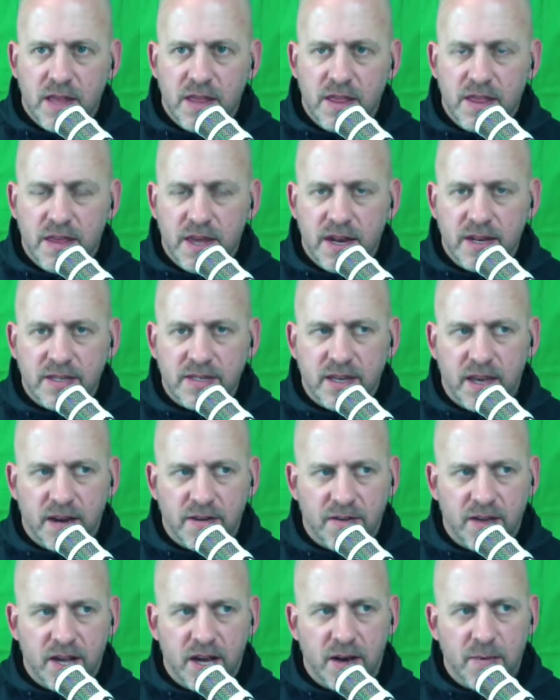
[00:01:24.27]
that is kind
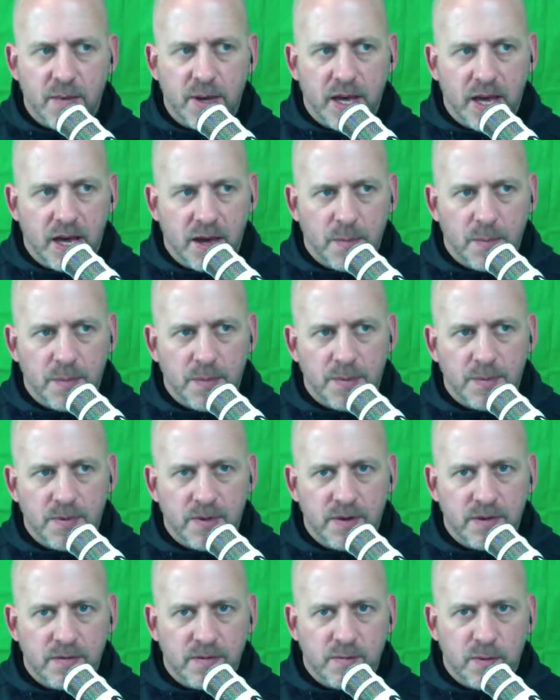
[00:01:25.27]
of coming up
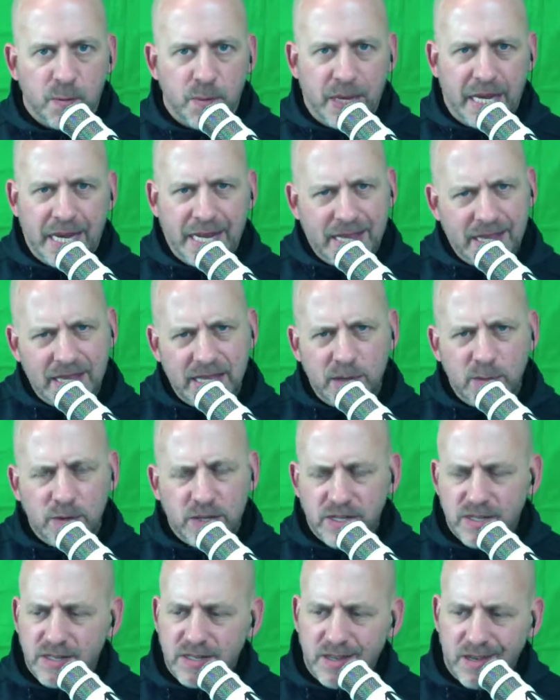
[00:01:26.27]
repeatedly,
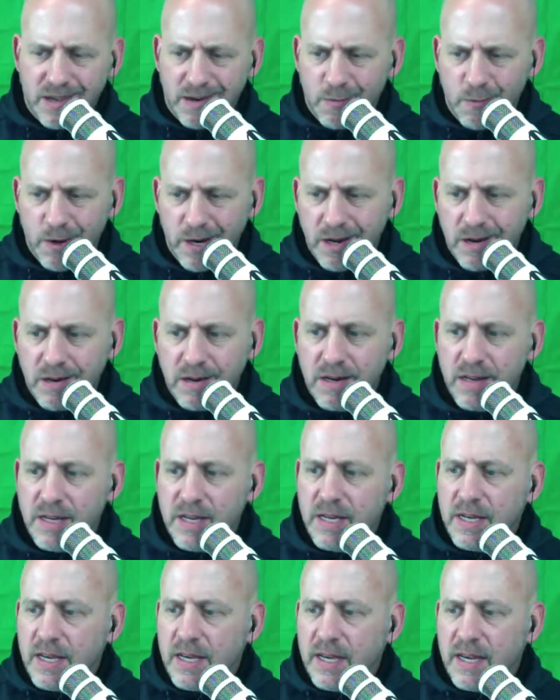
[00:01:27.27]
which is kind of weird,
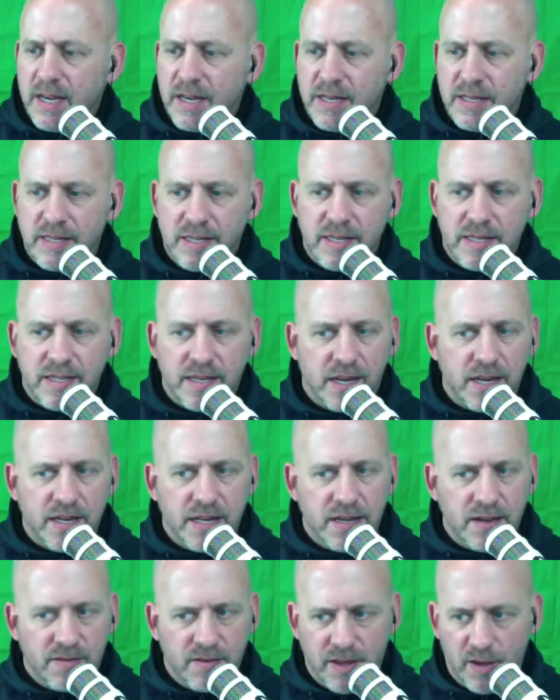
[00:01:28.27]
is this
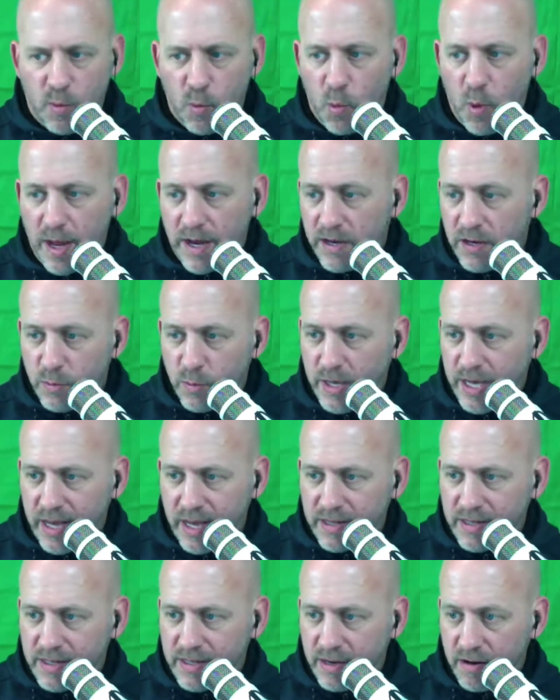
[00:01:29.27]
idea of, like, when do we
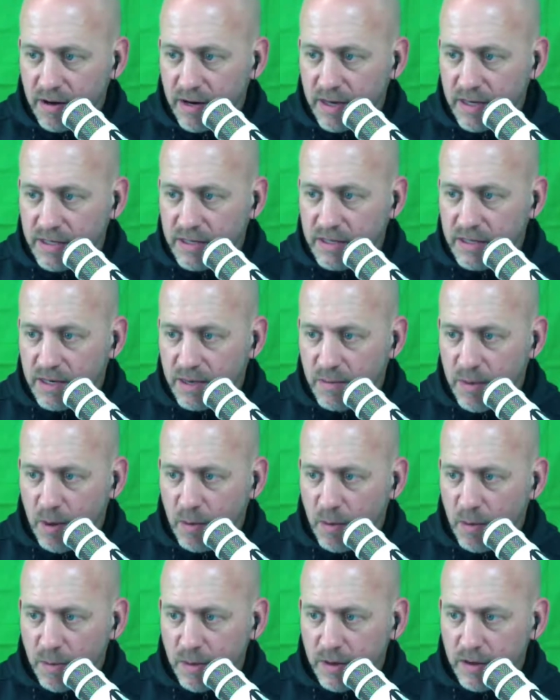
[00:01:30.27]
get serious about
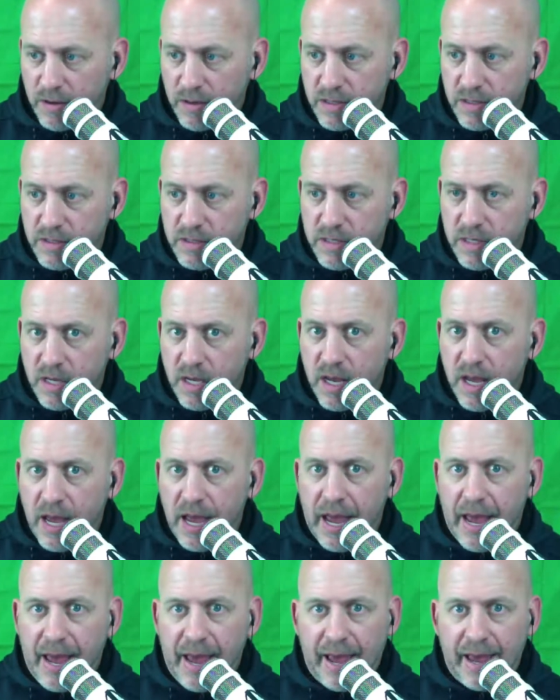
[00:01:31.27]
what we're doing?
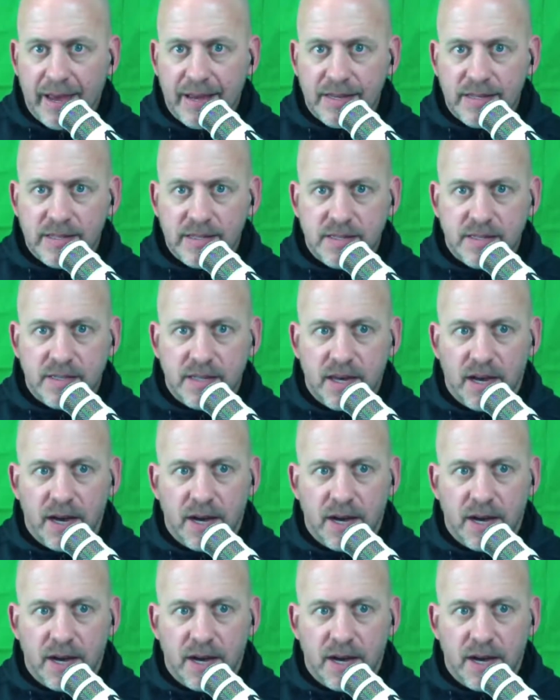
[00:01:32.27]
And